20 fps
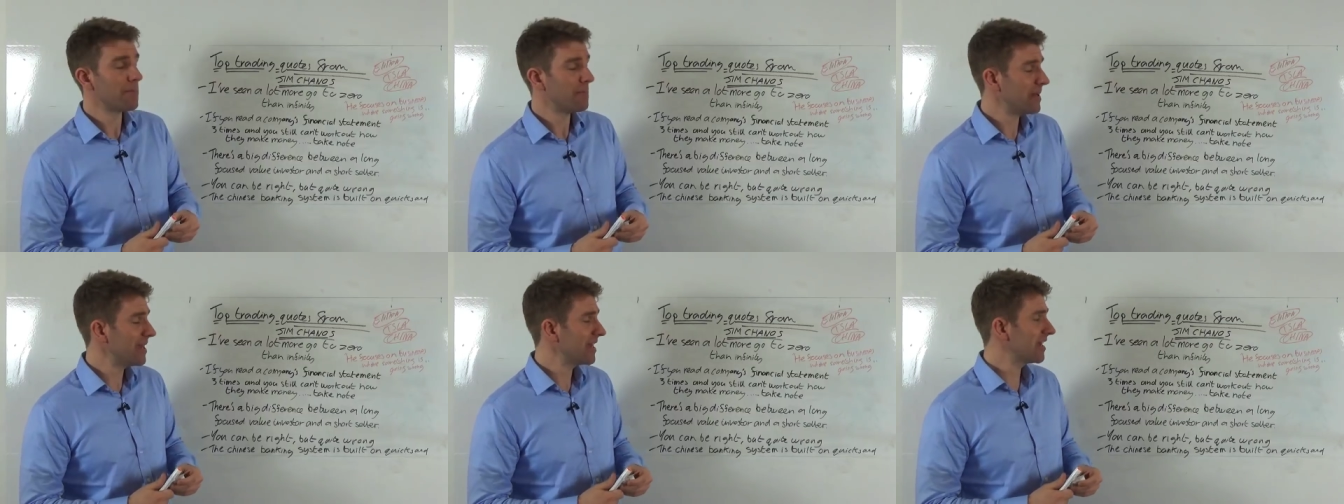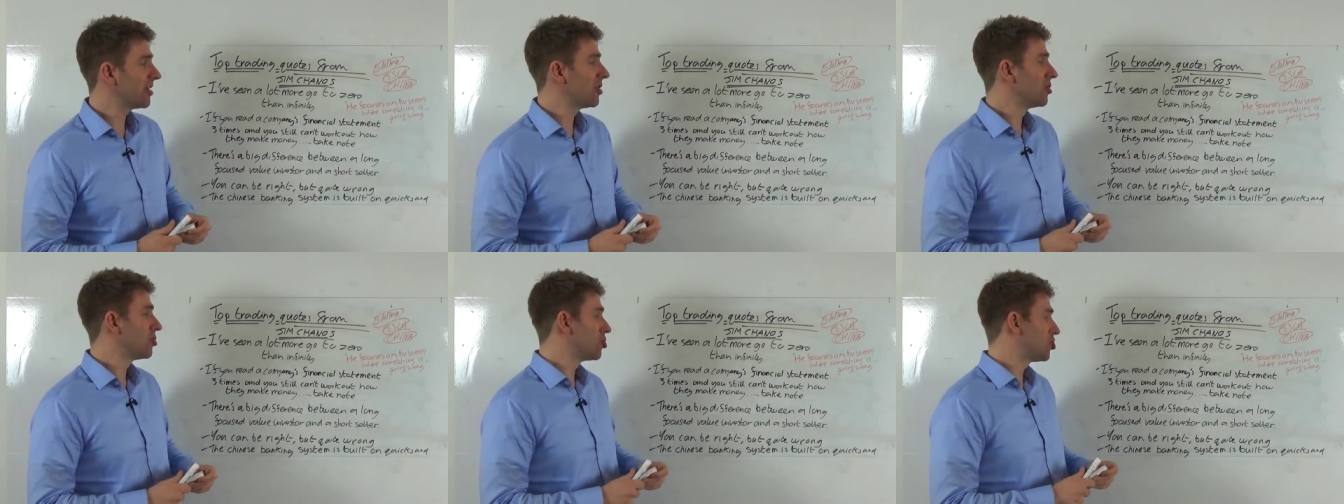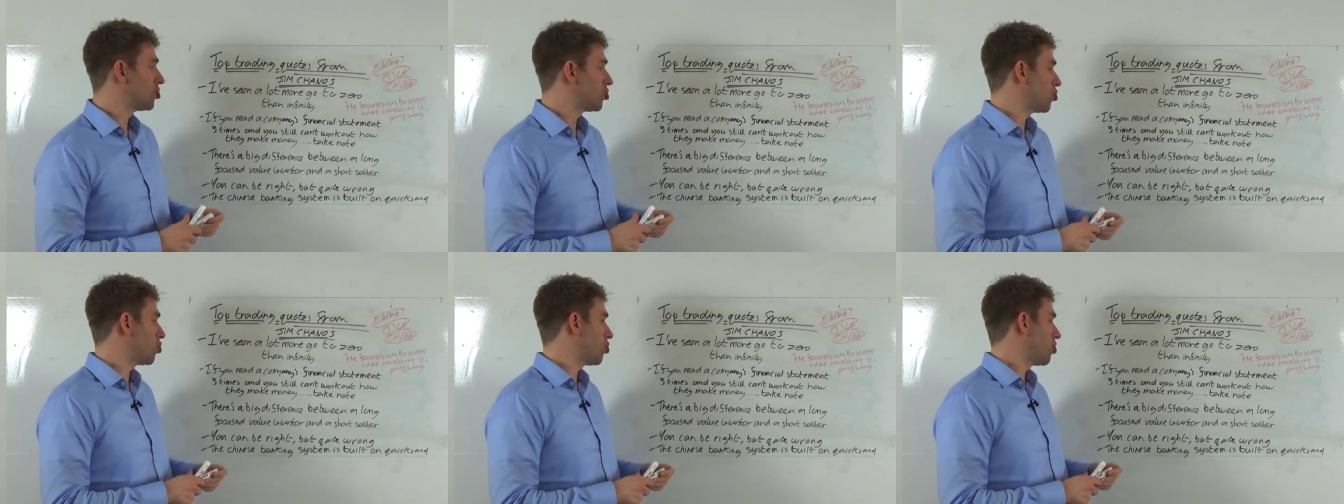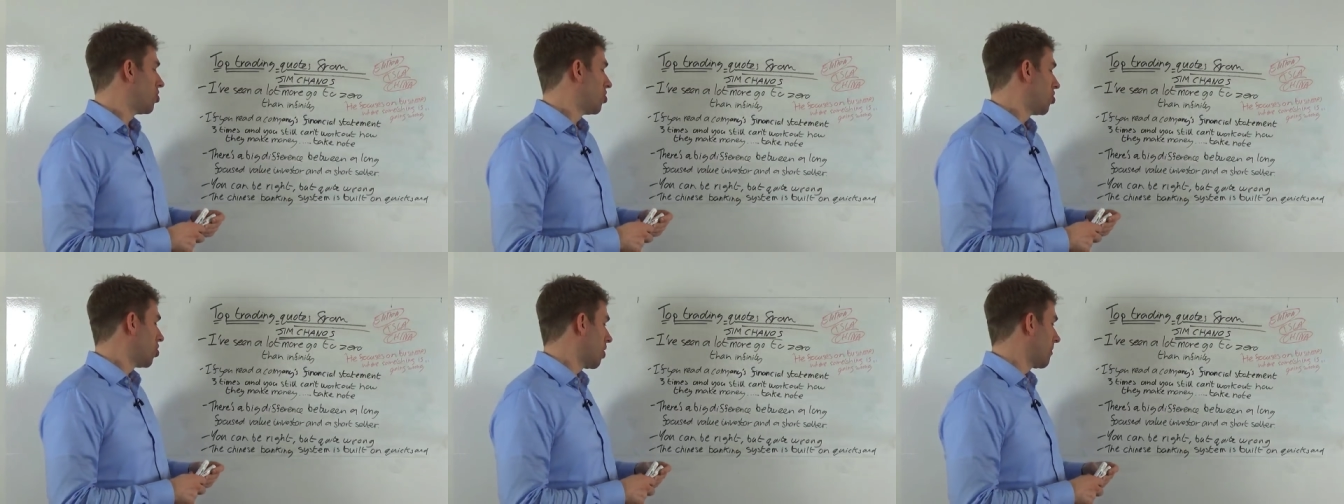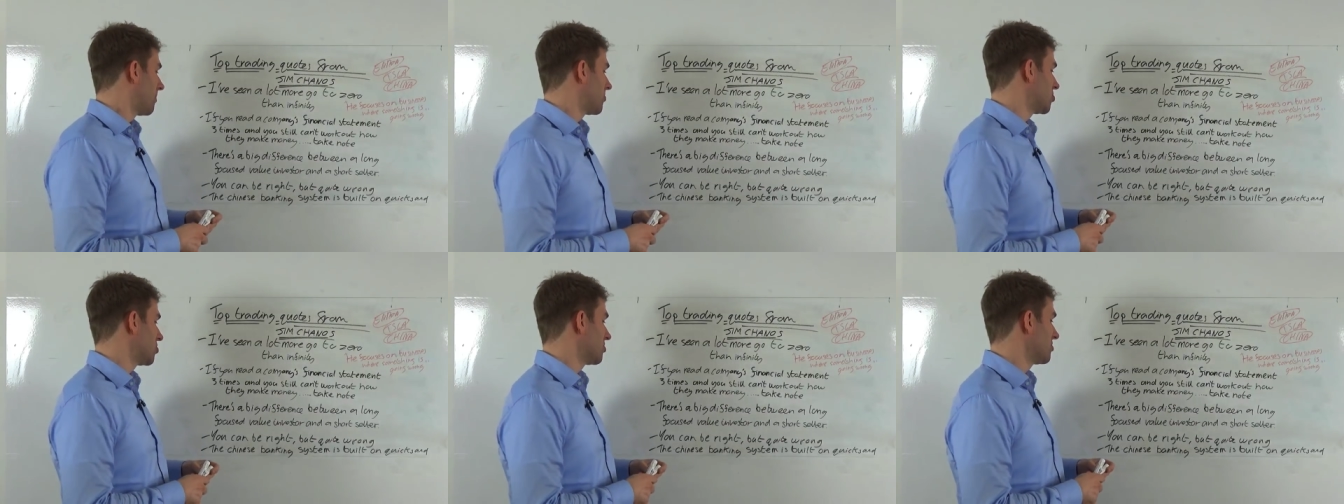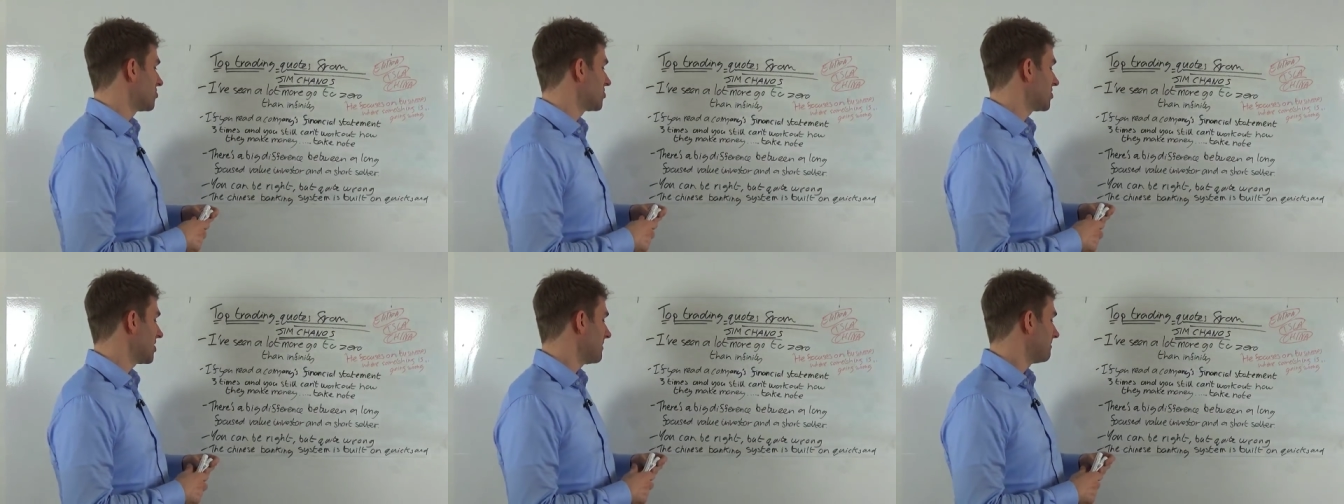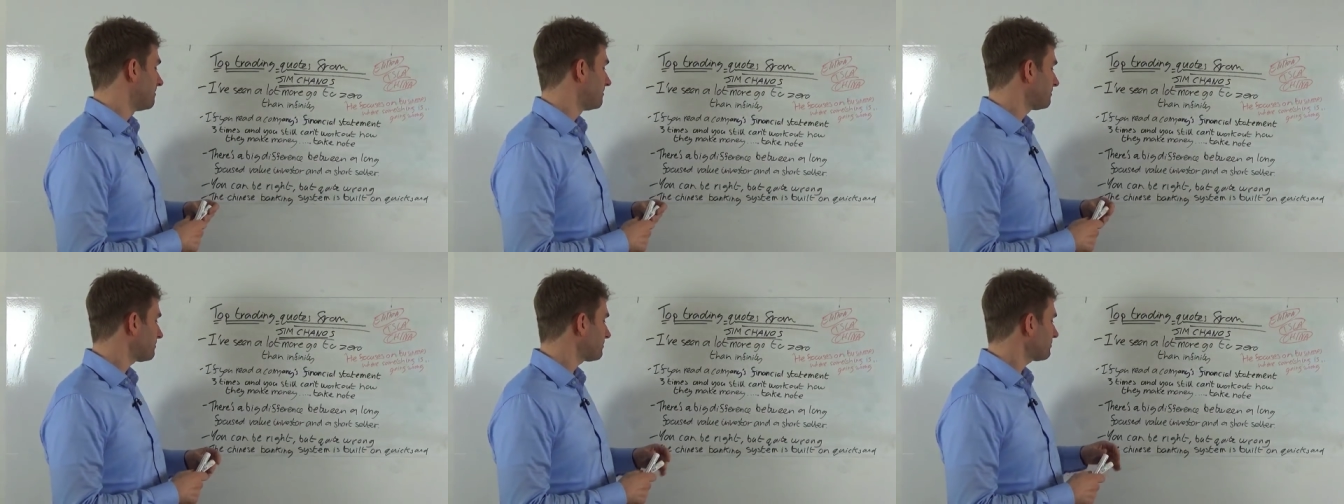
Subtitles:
big short opportunity.